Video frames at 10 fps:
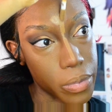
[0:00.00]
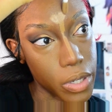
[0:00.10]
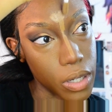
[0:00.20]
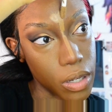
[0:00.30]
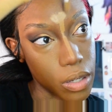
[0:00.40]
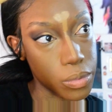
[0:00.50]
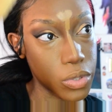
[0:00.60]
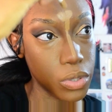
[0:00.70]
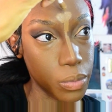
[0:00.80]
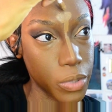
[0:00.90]
bring it up
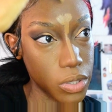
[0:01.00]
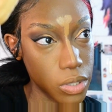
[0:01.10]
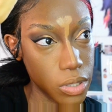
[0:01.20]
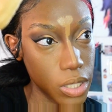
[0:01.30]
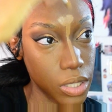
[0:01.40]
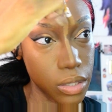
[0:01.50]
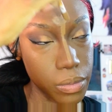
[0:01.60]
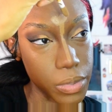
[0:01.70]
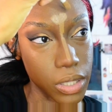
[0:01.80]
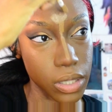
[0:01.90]
too much
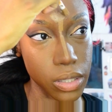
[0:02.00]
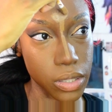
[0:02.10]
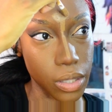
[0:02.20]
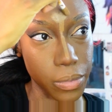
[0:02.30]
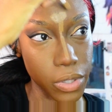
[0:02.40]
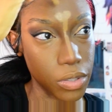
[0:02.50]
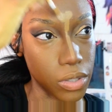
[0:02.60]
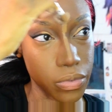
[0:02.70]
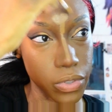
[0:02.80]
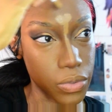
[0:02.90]
here because I'm going to
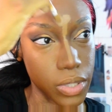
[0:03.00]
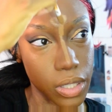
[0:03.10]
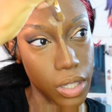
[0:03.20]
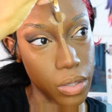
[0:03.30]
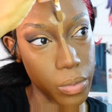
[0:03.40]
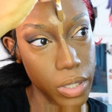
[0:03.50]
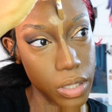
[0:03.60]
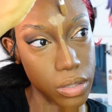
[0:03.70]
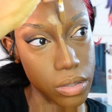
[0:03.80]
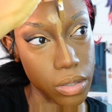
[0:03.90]
diffuse it
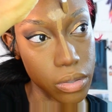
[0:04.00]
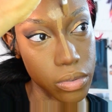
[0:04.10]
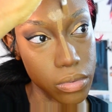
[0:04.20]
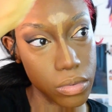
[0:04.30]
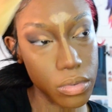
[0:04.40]
anyway, so